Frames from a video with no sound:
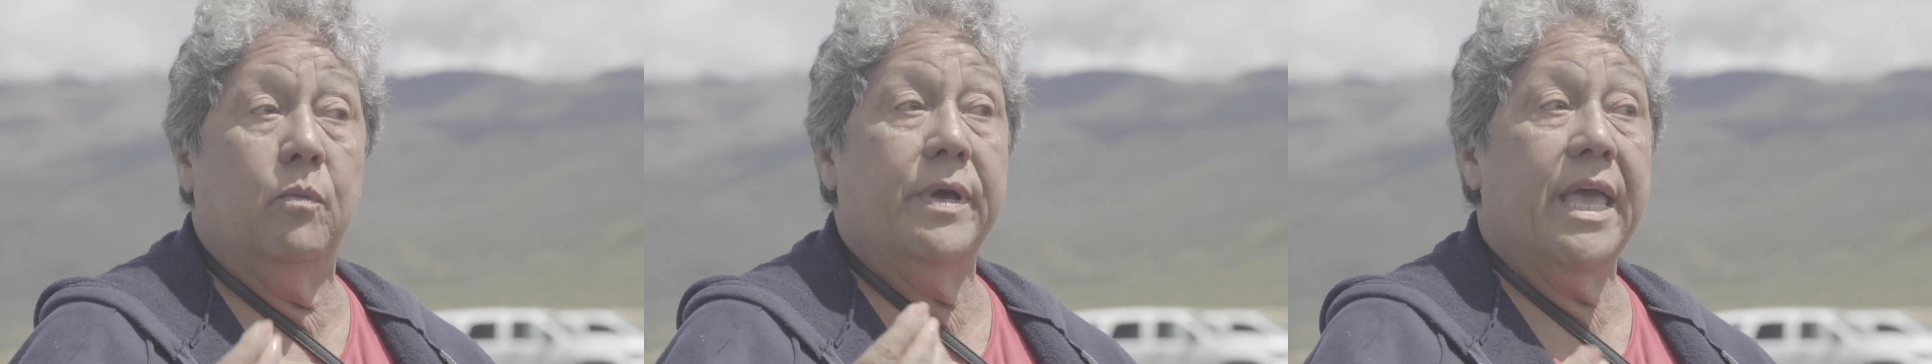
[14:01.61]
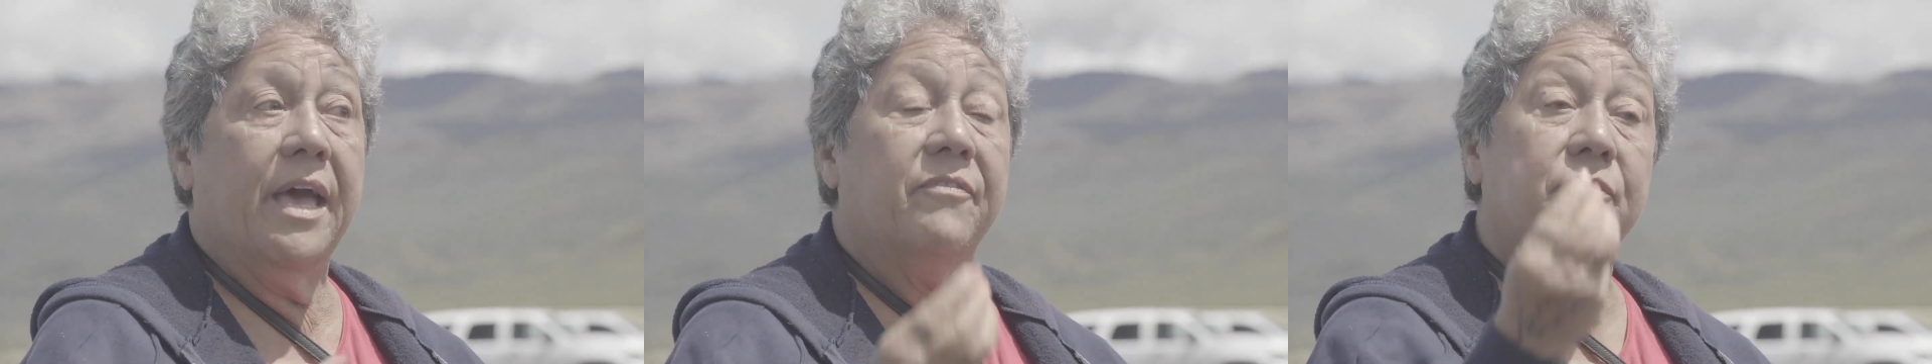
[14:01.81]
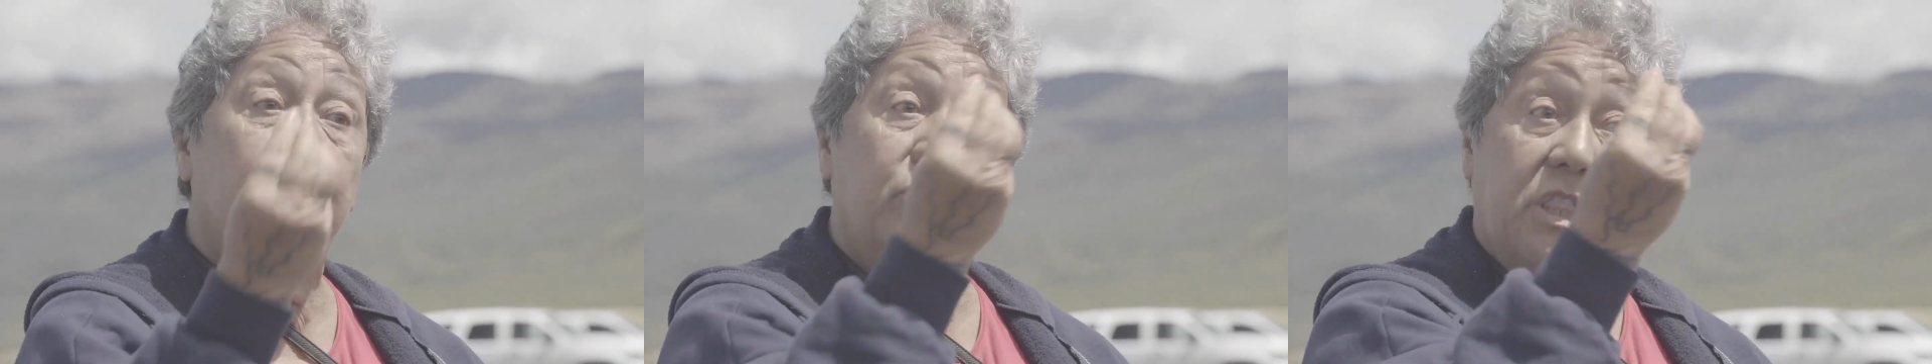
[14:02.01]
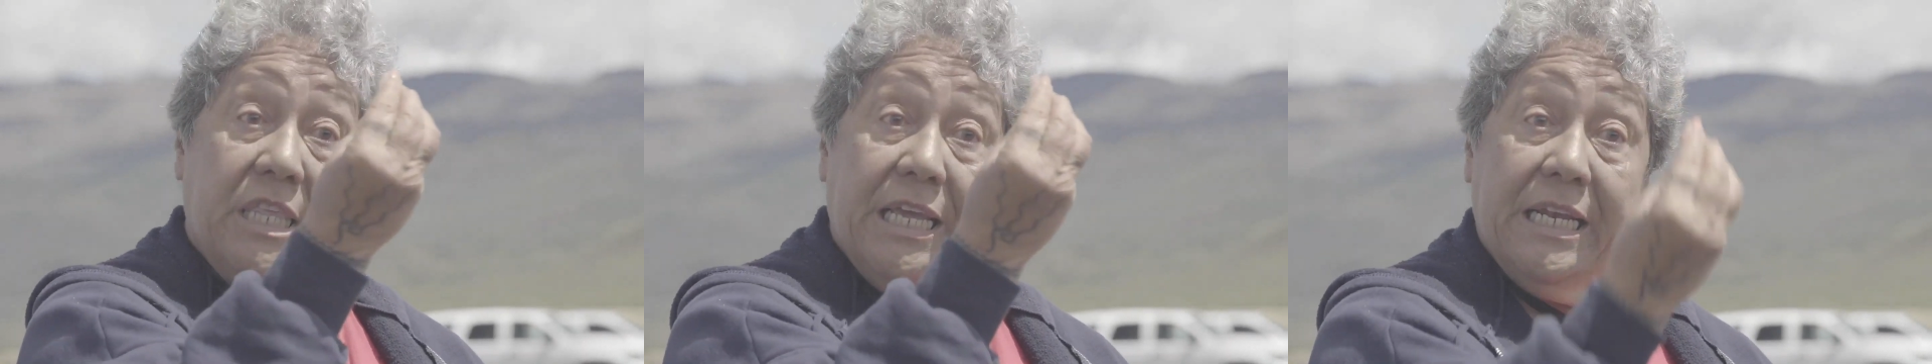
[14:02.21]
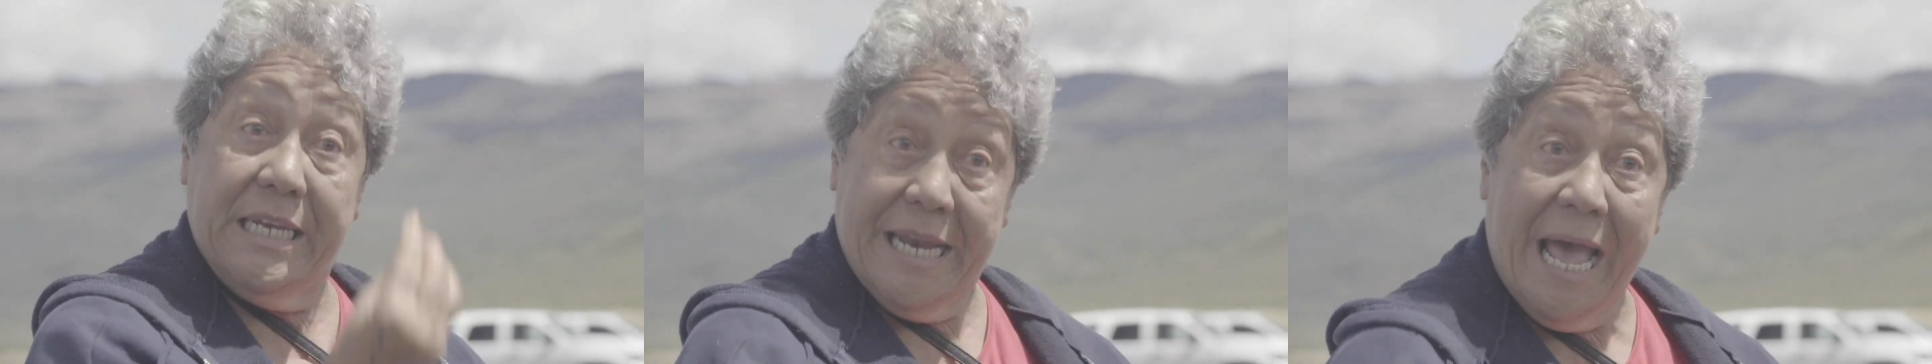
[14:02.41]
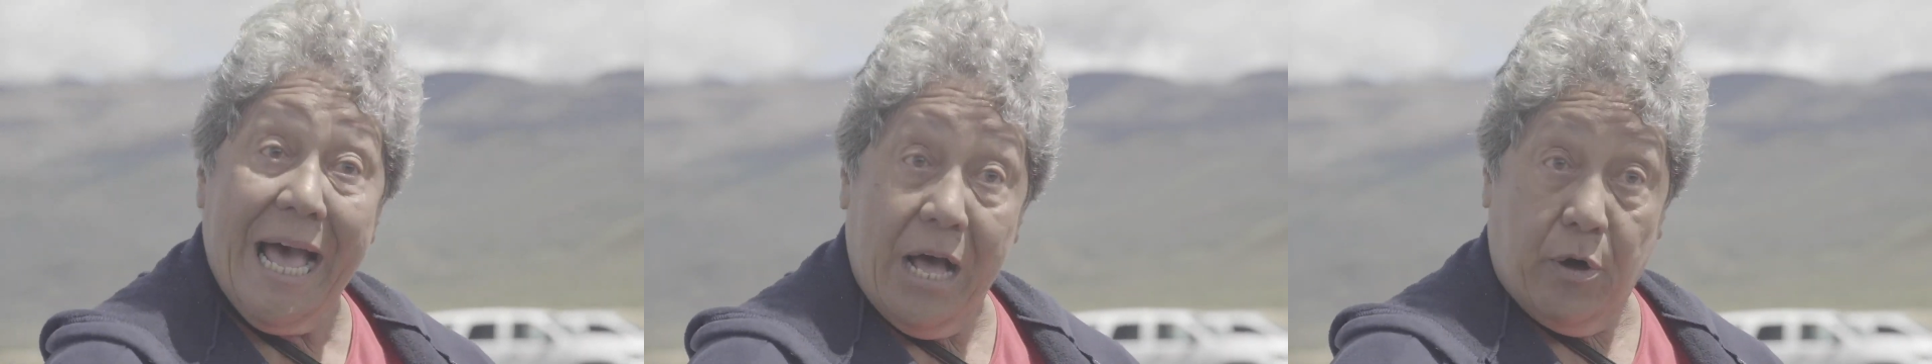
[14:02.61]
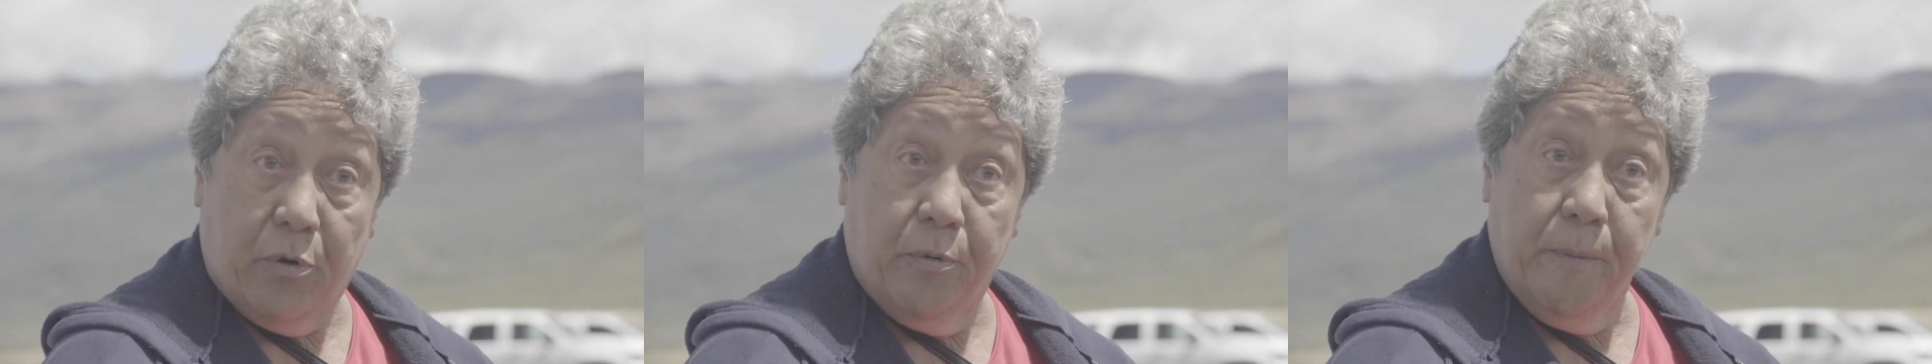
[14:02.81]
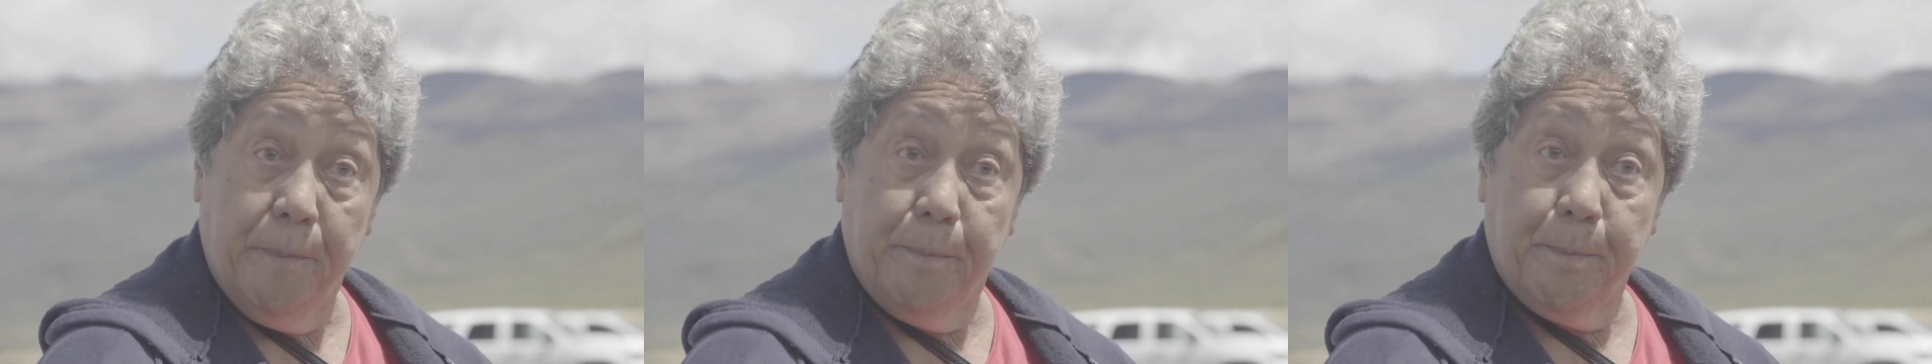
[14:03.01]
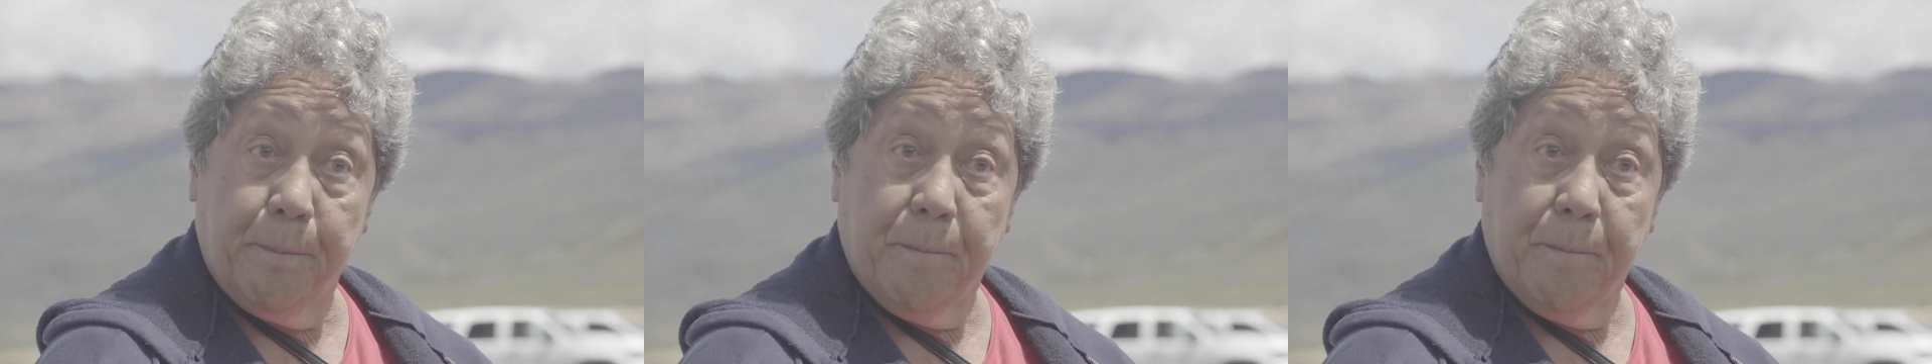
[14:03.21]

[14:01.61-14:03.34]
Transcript: We have to think now